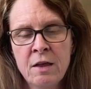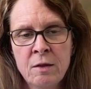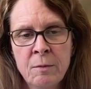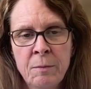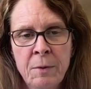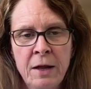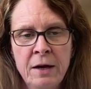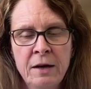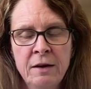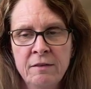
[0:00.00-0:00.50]
the
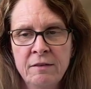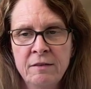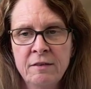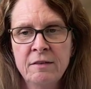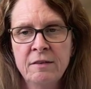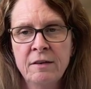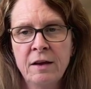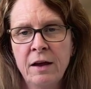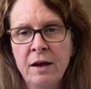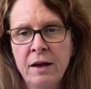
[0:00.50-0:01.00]
body is
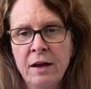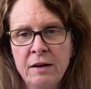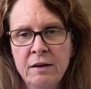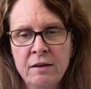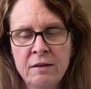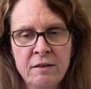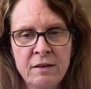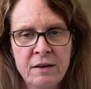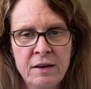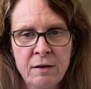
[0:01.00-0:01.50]

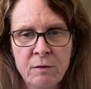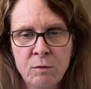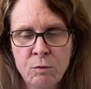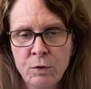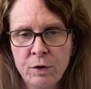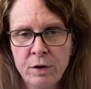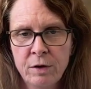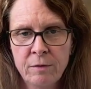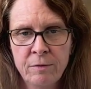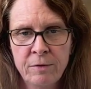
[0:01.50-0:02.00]
designed to get
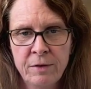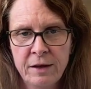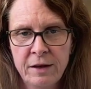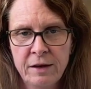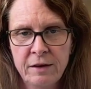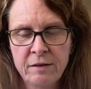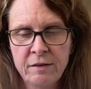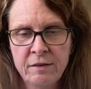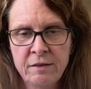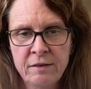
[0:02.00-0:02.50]
rid of
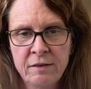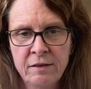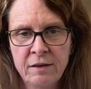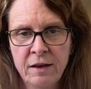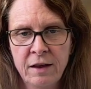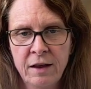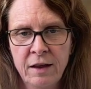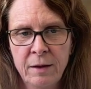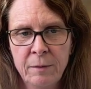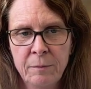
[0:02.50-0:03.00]
things
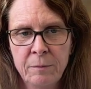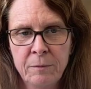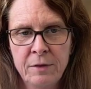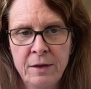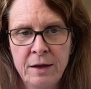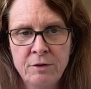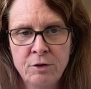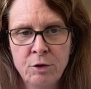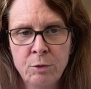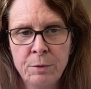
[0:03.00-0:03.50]
um,
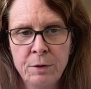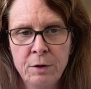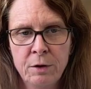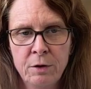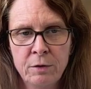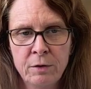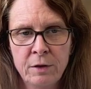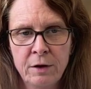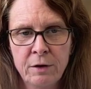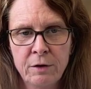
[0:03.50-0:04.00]
that don't
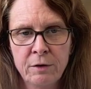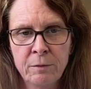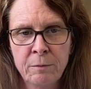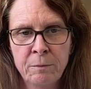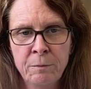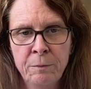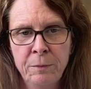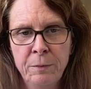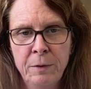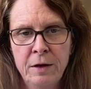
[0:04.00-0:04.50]
belong there,
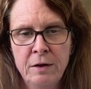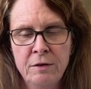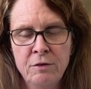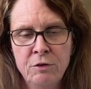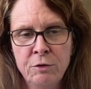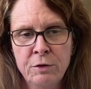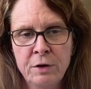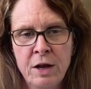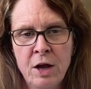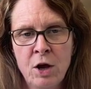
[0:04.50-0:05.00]
but
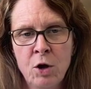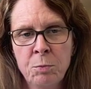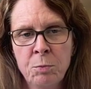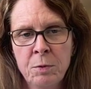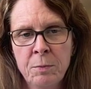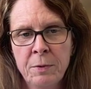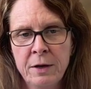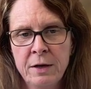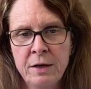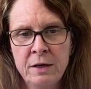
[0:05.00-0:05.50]
you can help
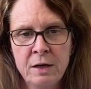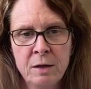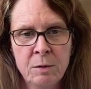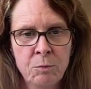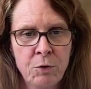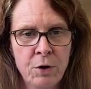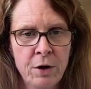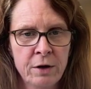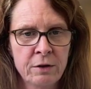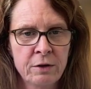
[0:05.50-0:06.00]
it by eating
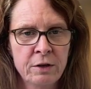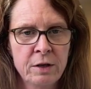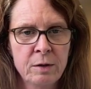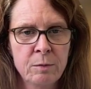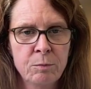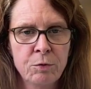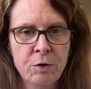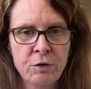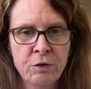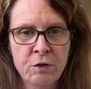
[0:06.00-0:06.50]

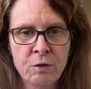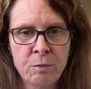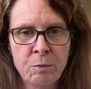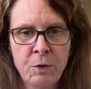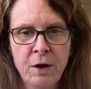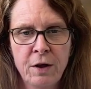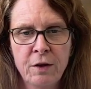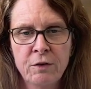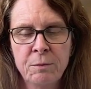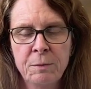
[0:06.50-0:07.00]
broccoli, Brussels
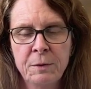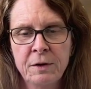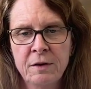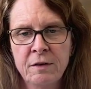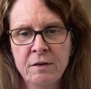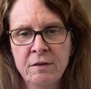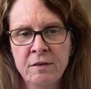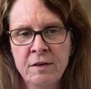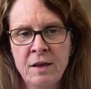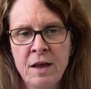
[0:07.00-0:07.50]
sprouts,
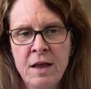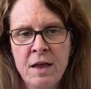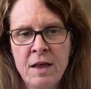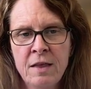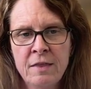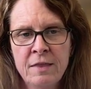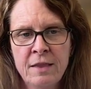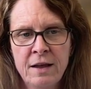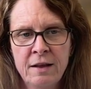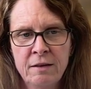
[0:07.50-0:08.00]
because
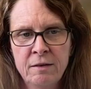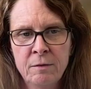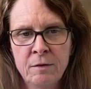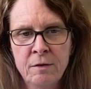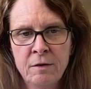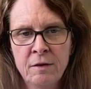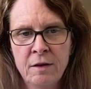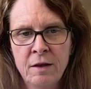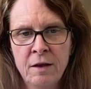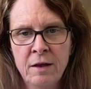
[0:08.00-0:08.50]
that
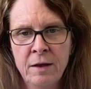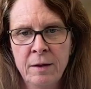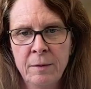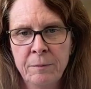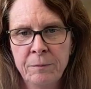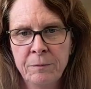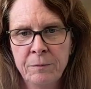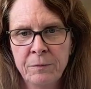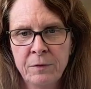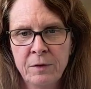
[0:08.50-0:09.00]

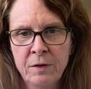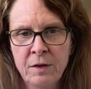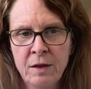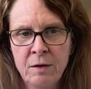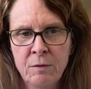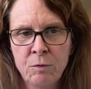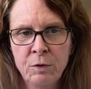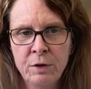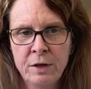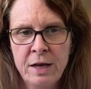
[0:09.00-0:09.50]
um,
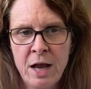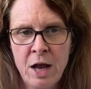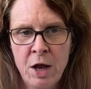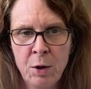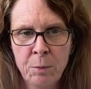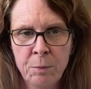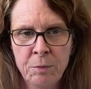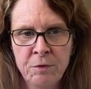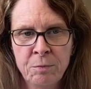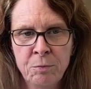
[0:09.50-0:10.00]
that really
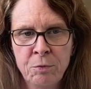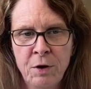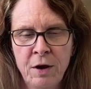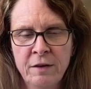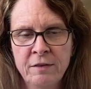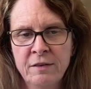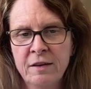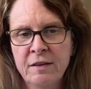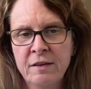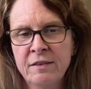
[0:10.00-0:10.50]
helps
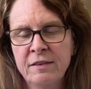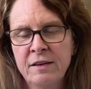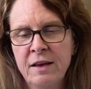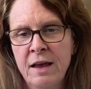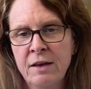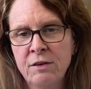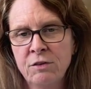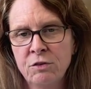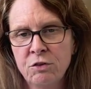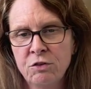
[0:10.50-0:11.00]
process
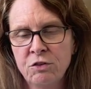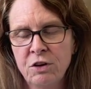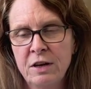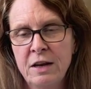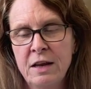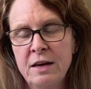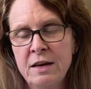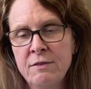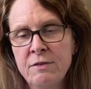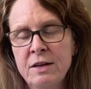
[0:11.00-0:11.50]

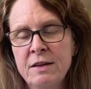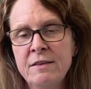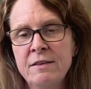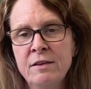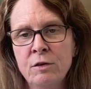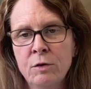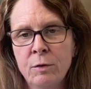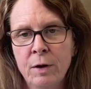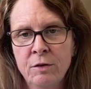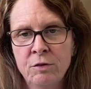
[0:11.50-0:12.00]
estrogen and even
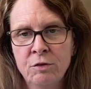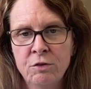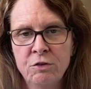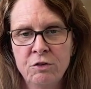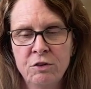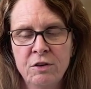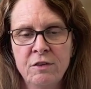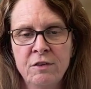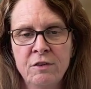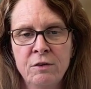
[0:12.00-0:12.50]

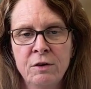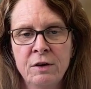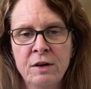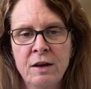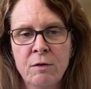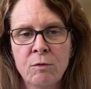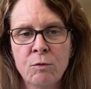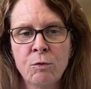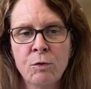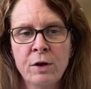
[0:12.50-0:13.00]
xenoestrogens. You can
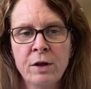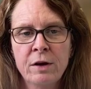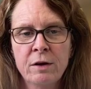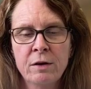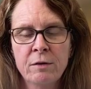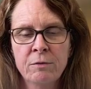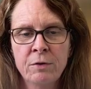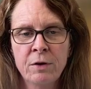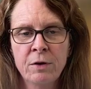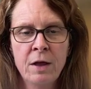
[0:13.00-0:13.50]
get rid
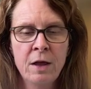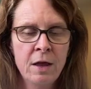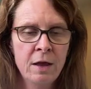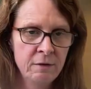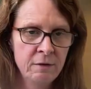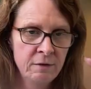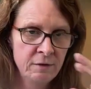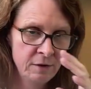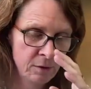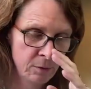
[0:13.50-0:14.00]
of
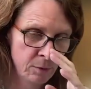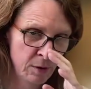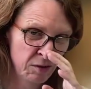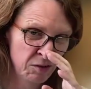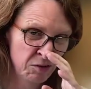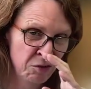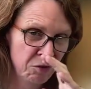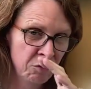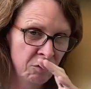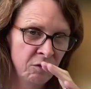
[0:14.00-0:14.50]

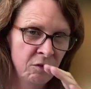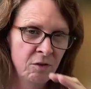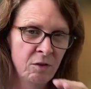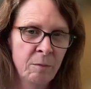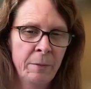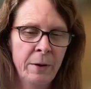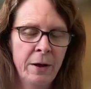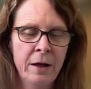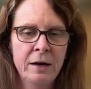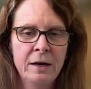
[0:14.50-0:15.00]
xenoestrogens in
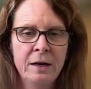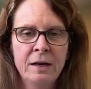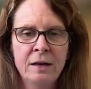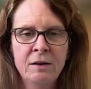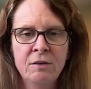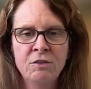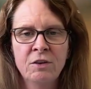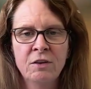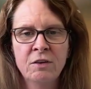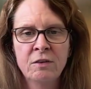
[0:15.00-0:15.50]
the
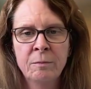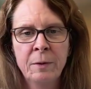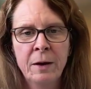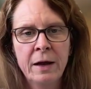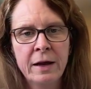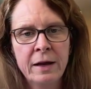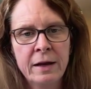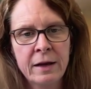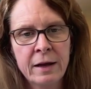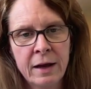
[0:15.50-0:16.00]
body just
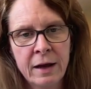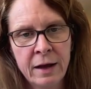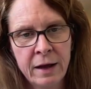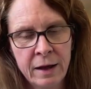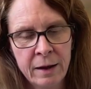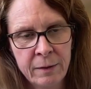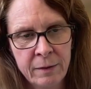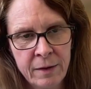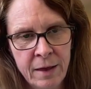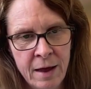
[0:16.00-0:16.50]
by
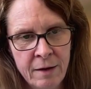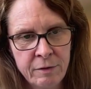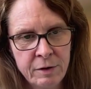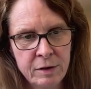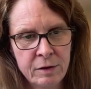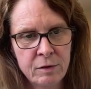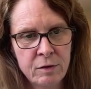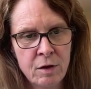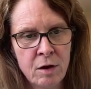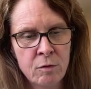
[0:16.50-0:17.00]
uh,
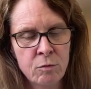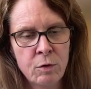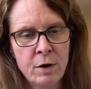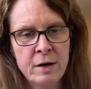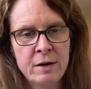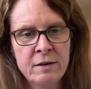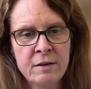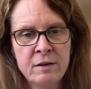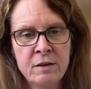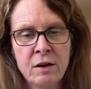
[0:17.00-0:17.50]
having a
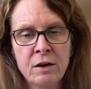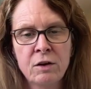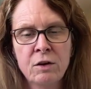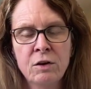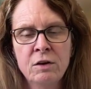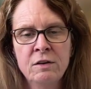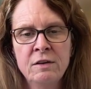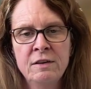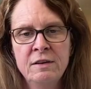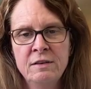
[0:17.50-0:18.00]
right a
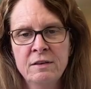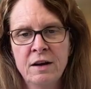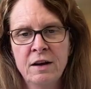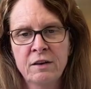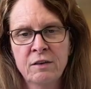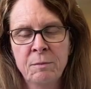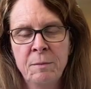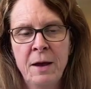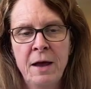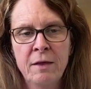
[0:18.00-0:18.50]
good
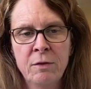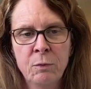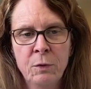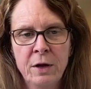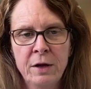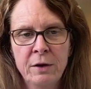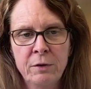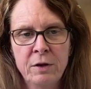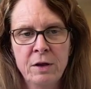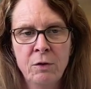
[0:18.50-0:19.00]
detox
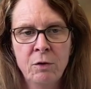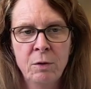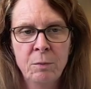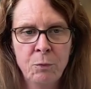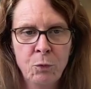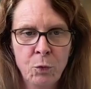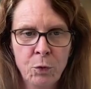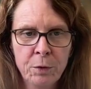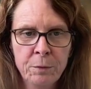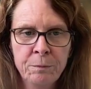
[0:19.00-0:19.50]
pathway on
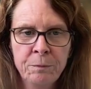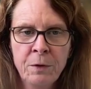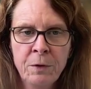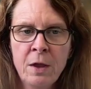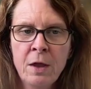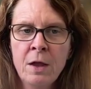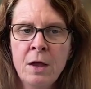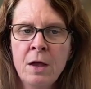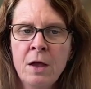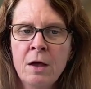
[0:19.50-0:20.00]
board
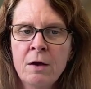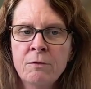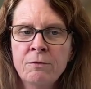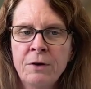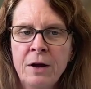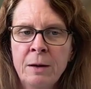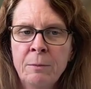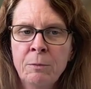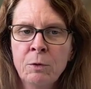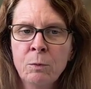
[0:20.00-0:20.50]

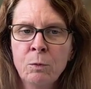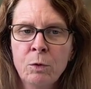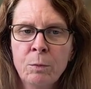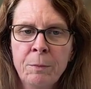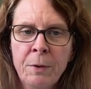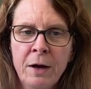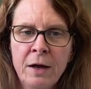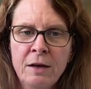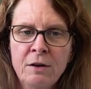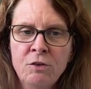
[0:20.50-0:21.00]
fiber will
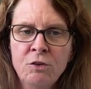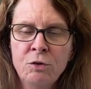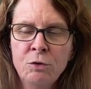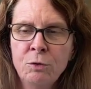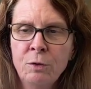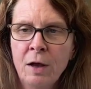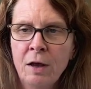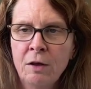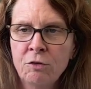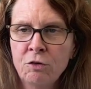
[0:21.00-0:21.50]
bind
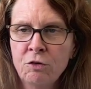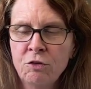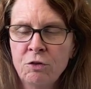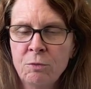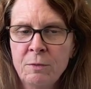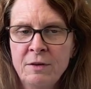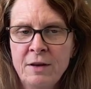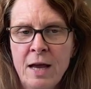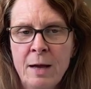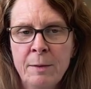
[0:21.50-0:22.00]
to
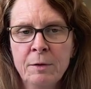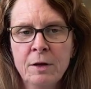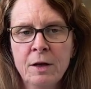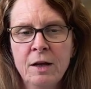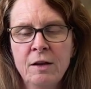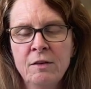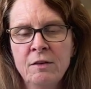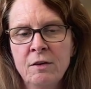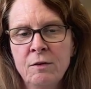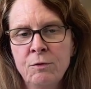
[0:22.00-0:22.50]
estrogen
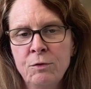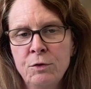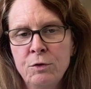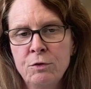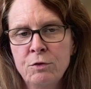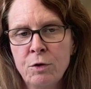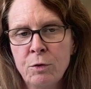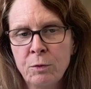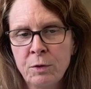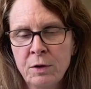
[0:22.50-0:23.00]
metabolites. If
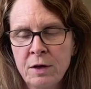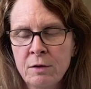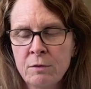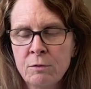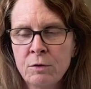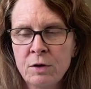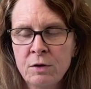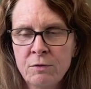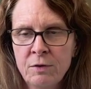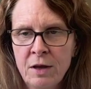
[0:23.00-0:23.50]
you don't get
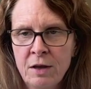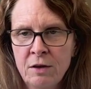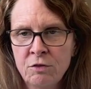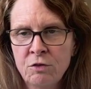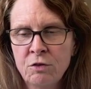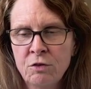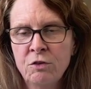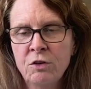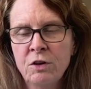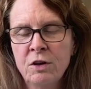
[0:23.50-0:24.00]
rid of
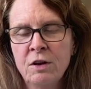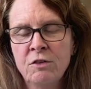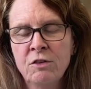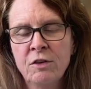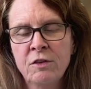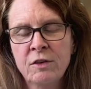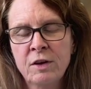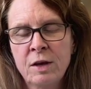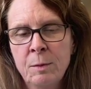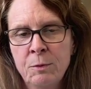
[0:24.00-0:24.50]
estrogen, it
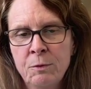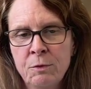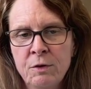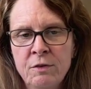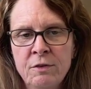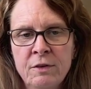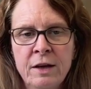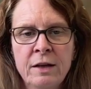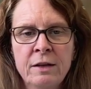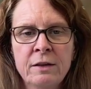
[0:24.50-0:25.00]
just keeps
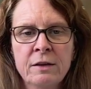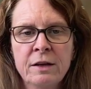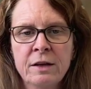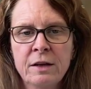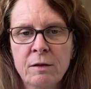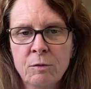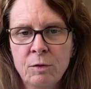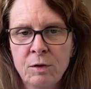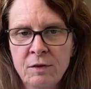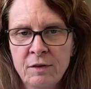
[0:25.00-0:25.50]

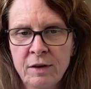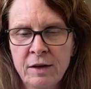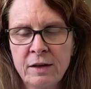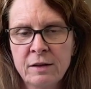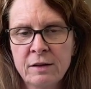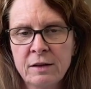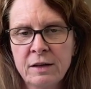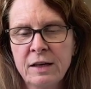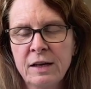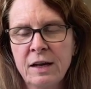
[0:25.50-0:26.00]
recycling and
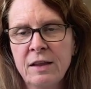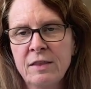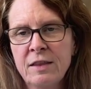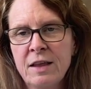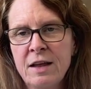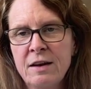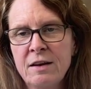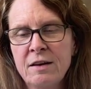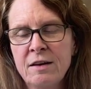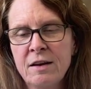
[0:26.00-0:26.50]
recycling. And
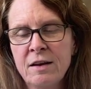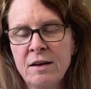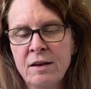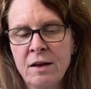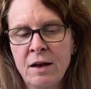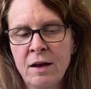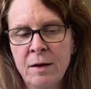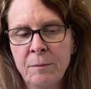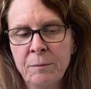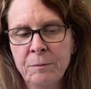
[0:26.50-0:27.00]
then
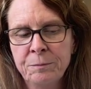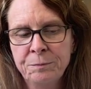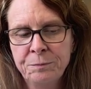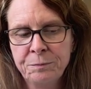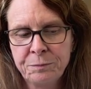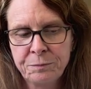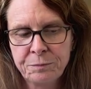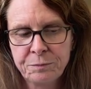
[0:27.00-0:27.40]
um,